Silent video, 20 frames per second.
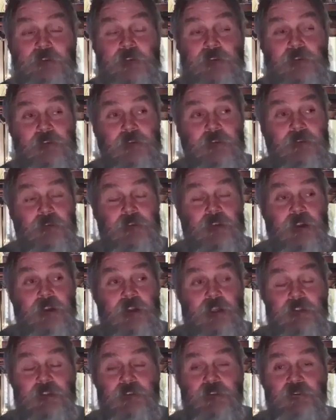I told
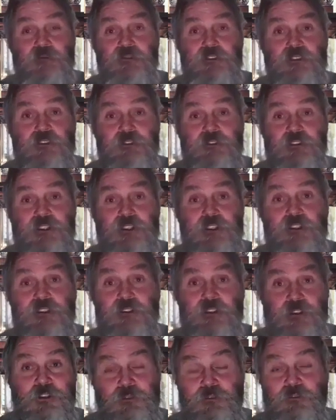you, God, two
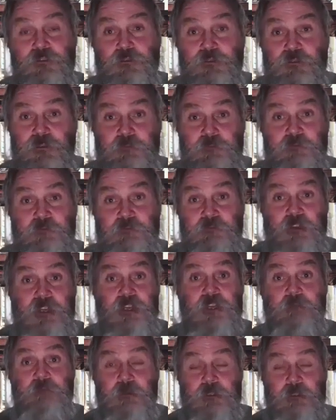years
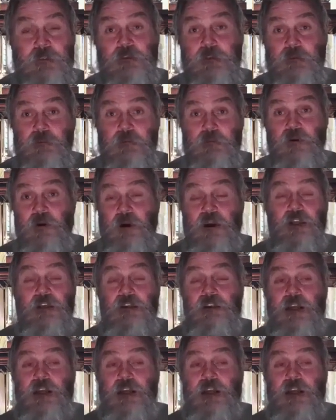into the refinement,